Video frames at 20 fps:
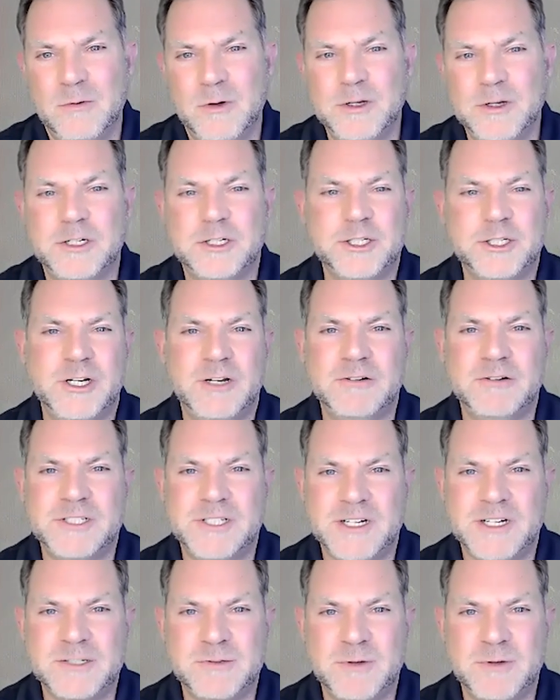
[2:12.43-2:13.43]
Well, your show,
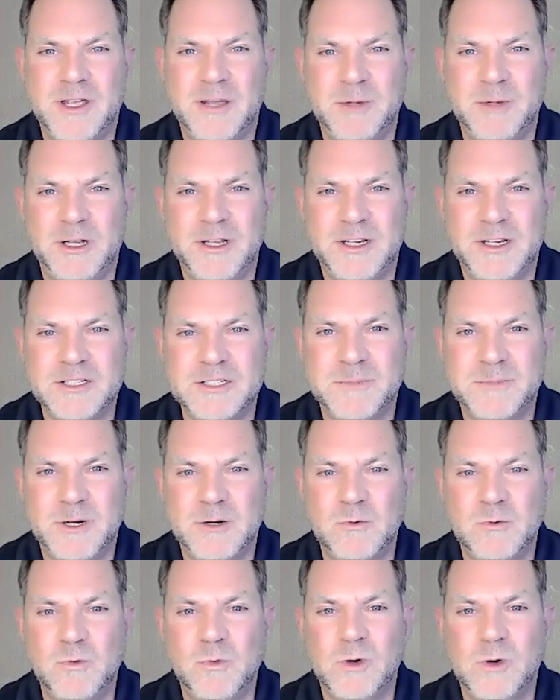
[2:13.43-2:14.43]
Sex with Emily, has
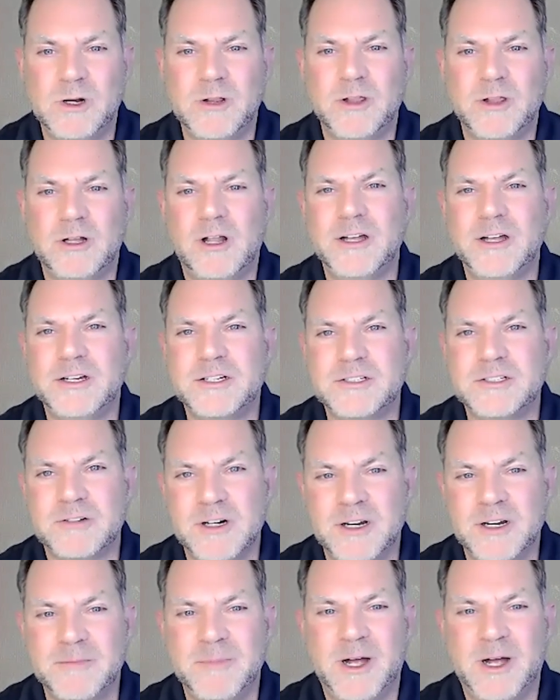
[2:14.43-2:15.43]
been one of the longest
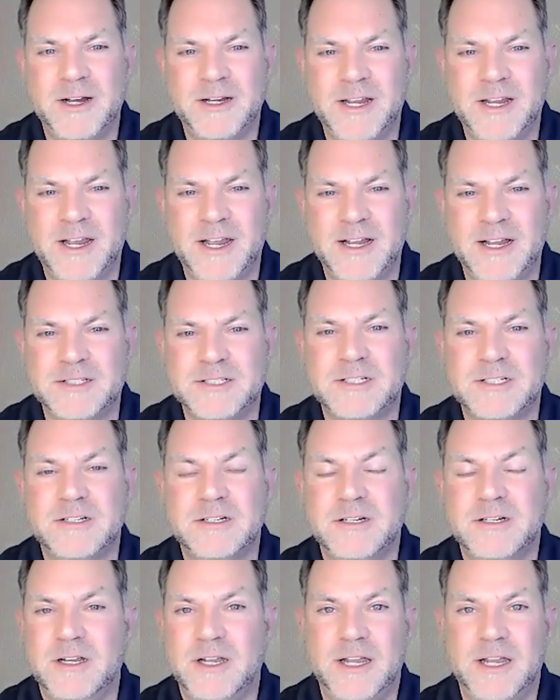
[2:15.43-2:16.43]
running podcasts,
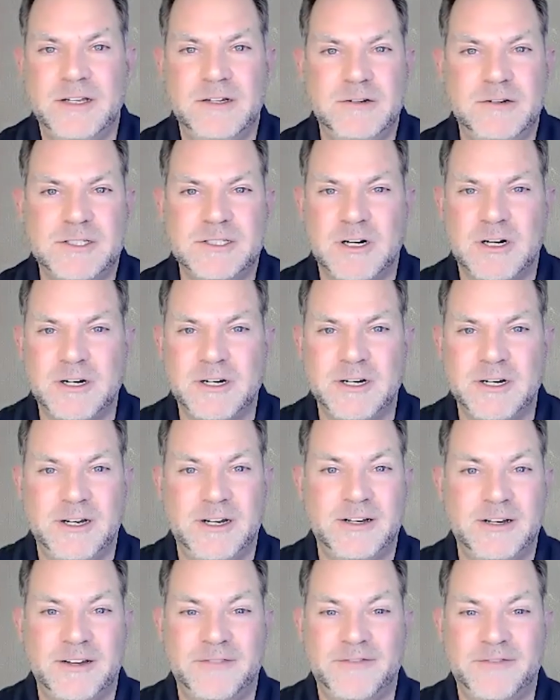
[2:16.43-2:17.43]
and you started
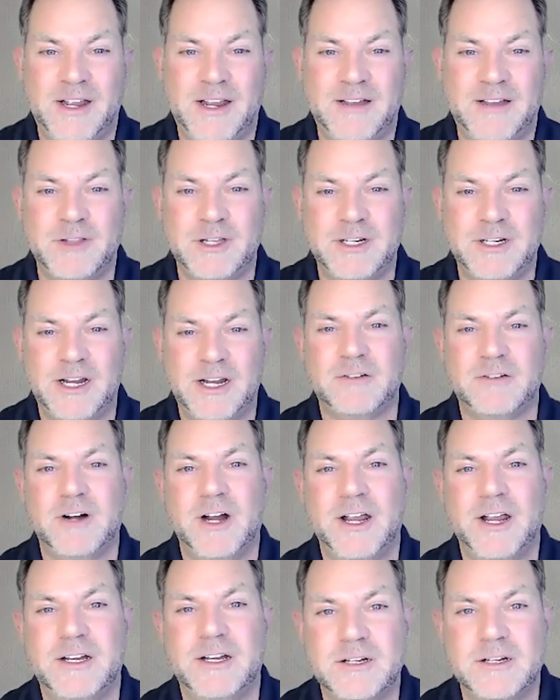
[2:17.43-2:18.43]
it, if I have the date
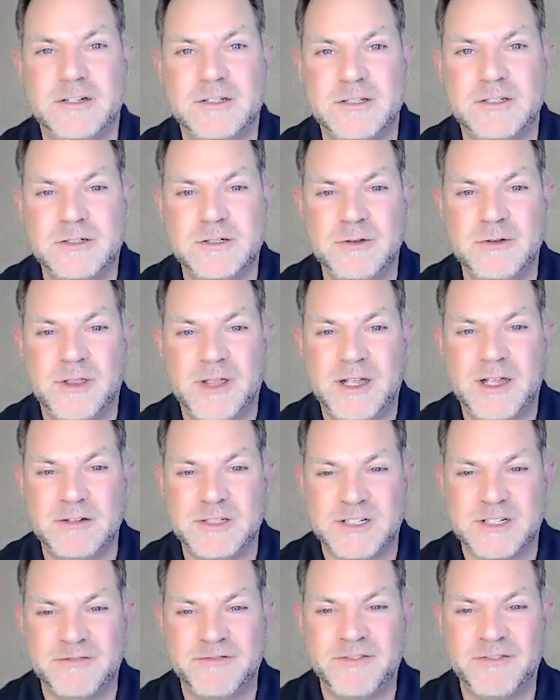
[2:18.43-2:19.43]
right, in
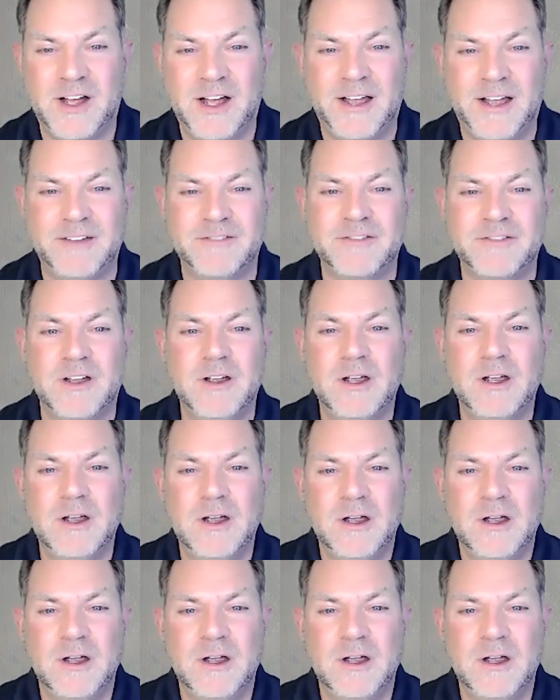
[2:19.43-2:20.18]
2005.